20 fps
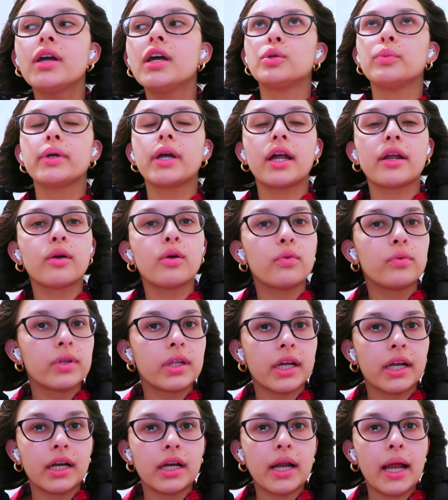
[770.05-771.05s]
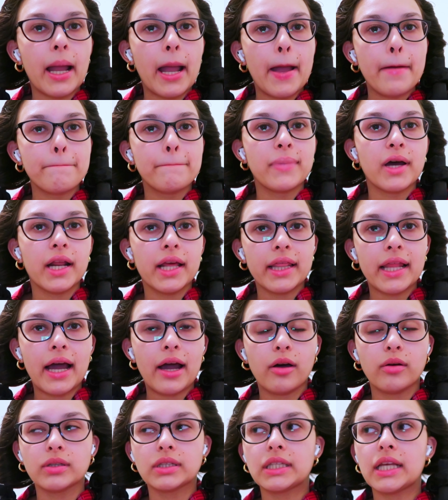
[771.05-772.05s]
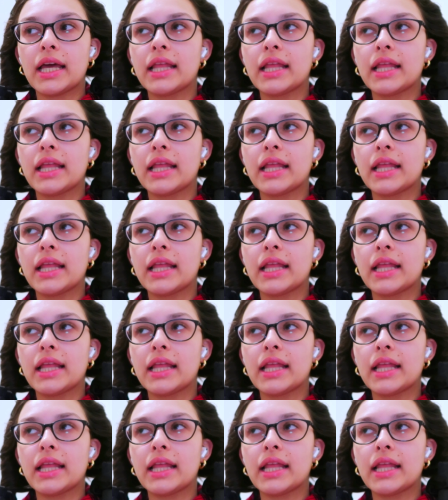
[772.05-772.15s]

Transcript: So we gotta go over there and put it in the house.